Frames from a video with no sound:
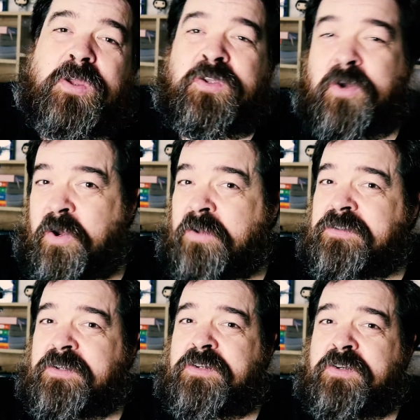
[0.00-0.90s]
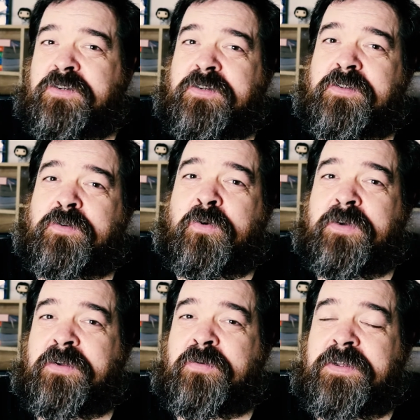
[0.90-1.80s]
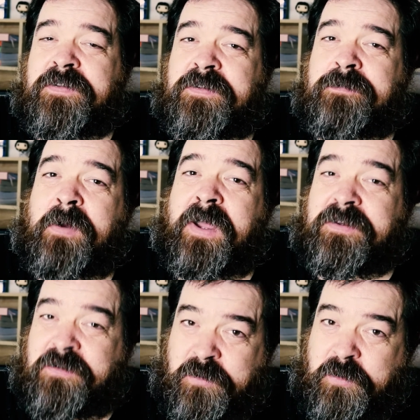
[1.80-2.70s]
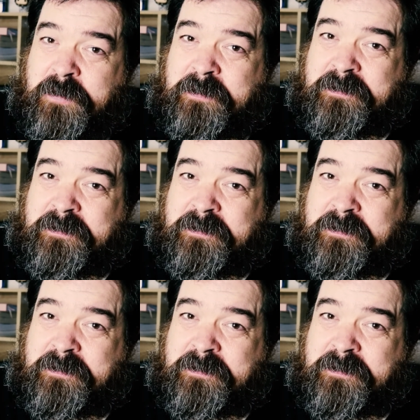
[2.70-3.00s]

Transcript: Your constitution score increases by 2.